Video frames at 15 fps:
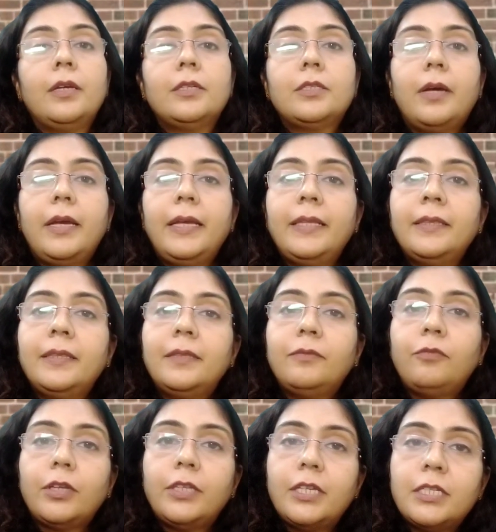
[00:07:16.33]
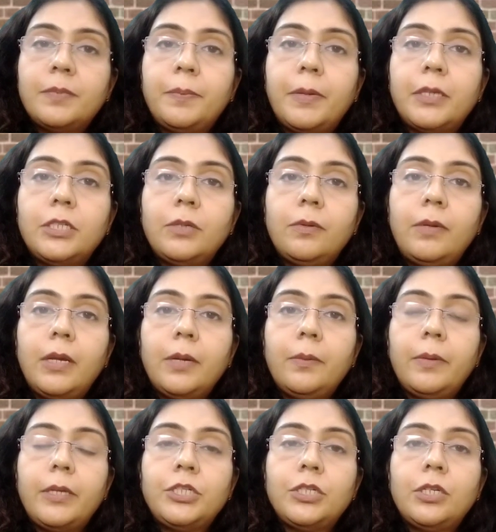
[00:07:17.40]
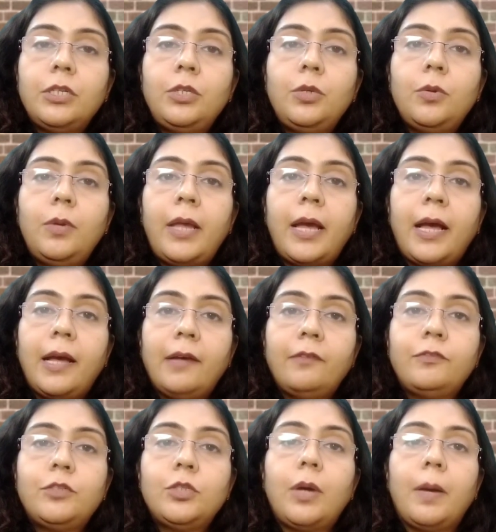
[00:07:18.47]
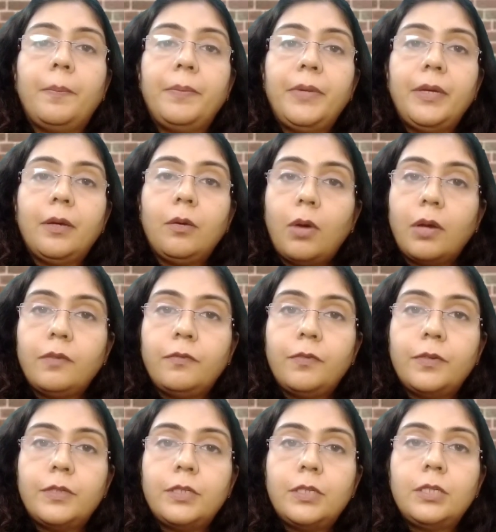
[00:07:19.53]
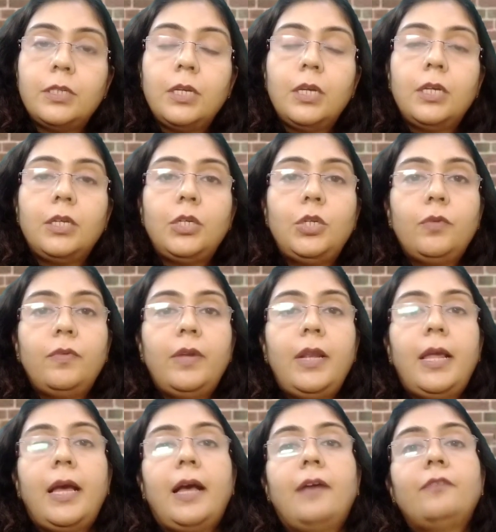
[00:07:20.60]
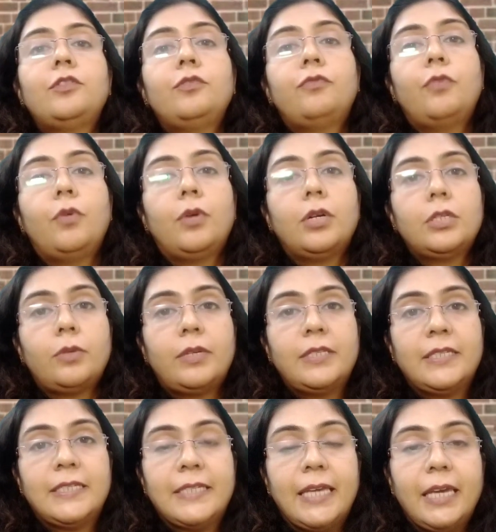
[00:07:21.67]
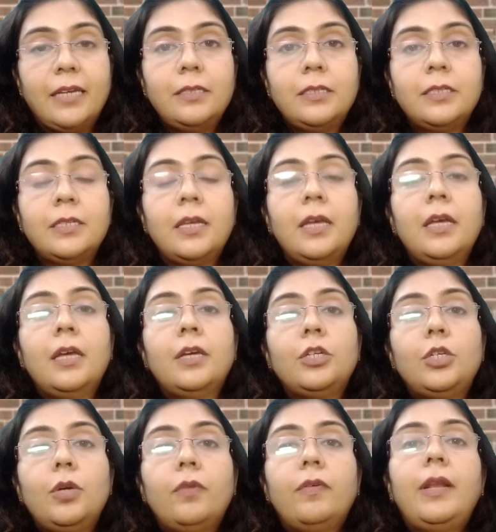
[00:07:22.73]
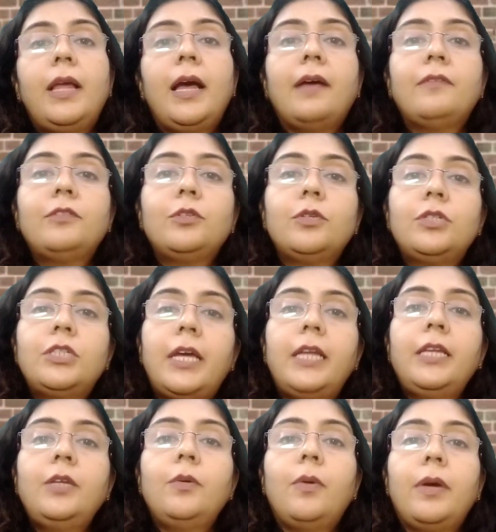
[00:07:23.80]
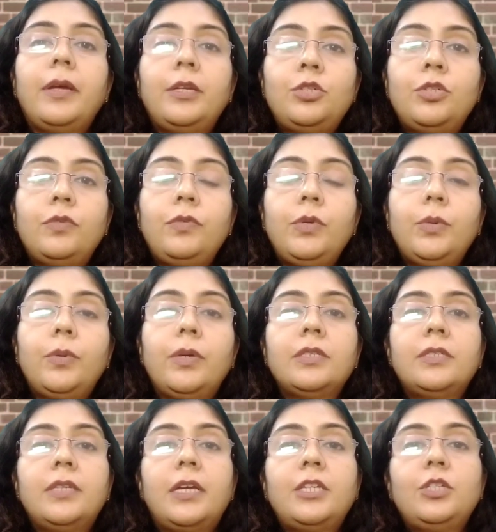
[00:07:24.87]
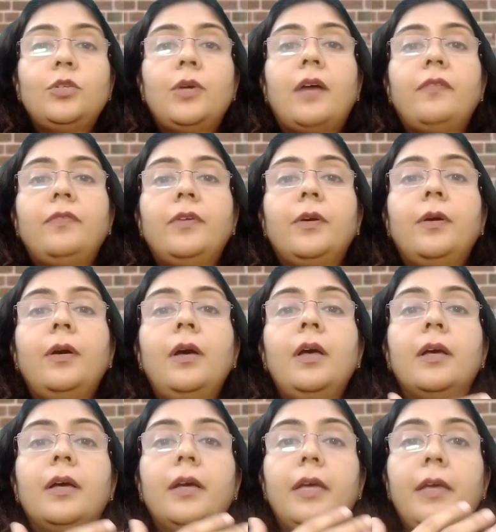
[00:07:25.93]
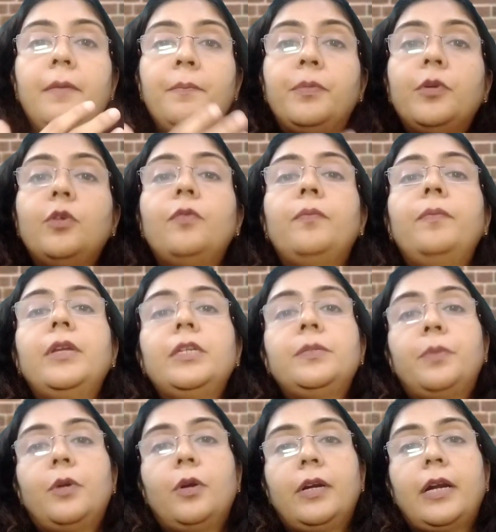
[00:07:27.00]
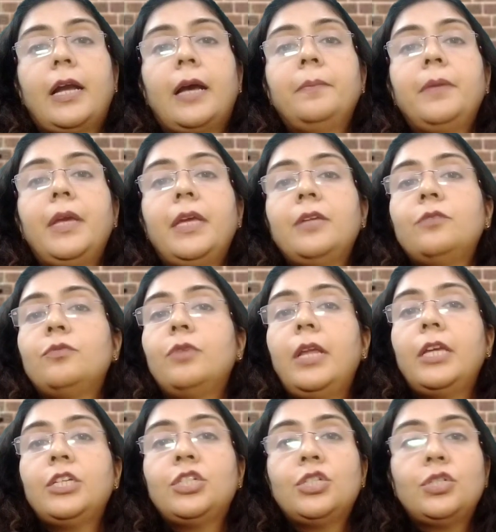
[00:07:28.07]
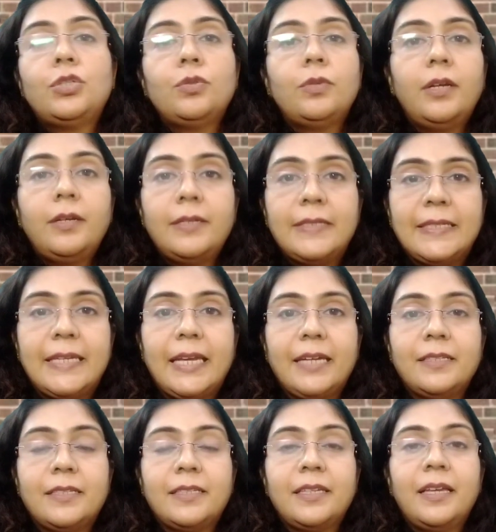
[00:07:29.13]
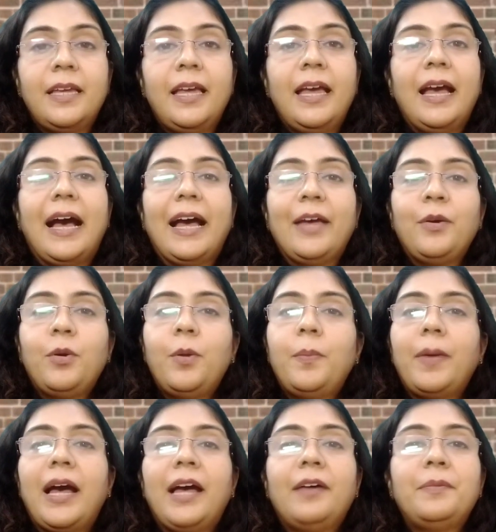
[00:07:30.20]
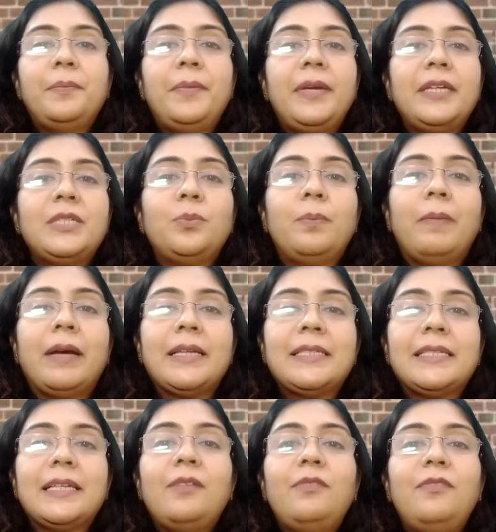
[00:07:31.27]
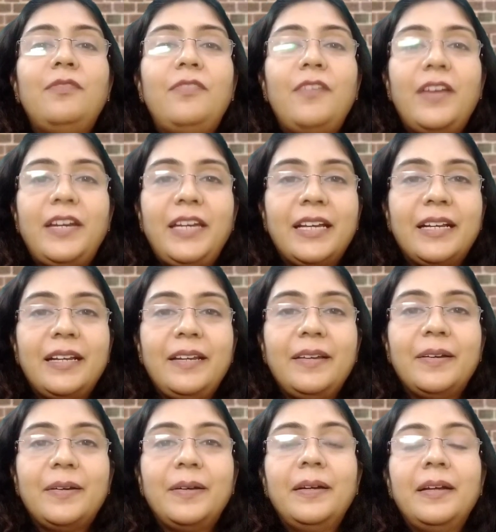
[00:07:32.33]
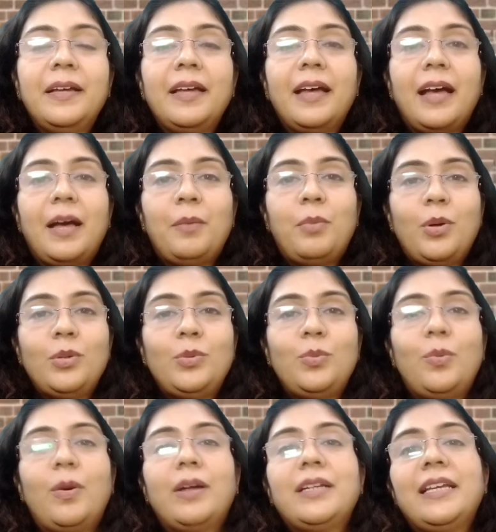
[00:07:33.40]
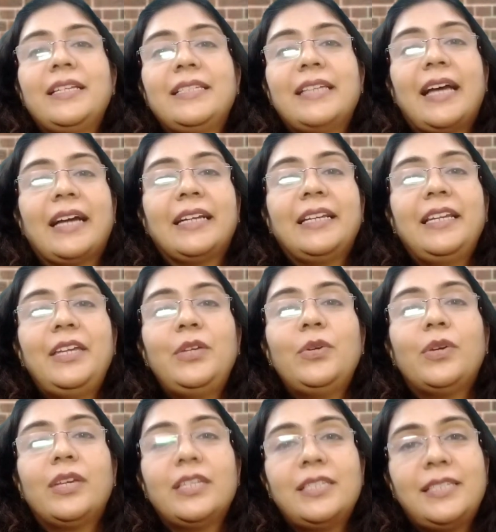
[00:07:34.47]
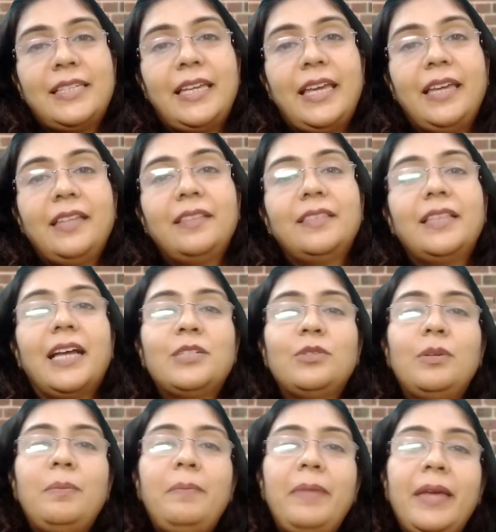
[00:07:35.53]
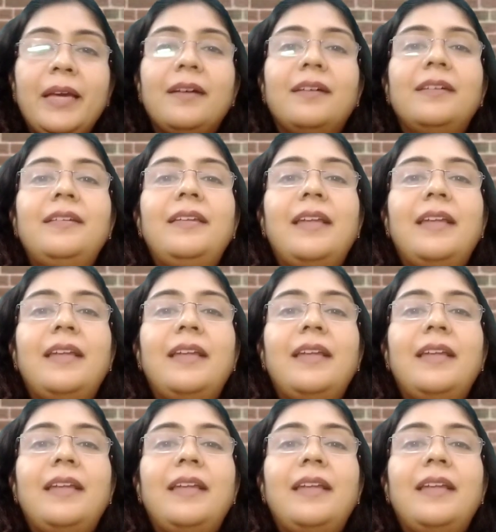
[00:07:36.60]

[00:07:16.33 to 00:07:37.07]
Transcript: So, for this particular question, you will have to appear confident, you will have to focus on skills, you will have to tell your interviewers that you have your improvement program in relation to the skills. I hope I have made myself very clear about what exactly you can say that will make a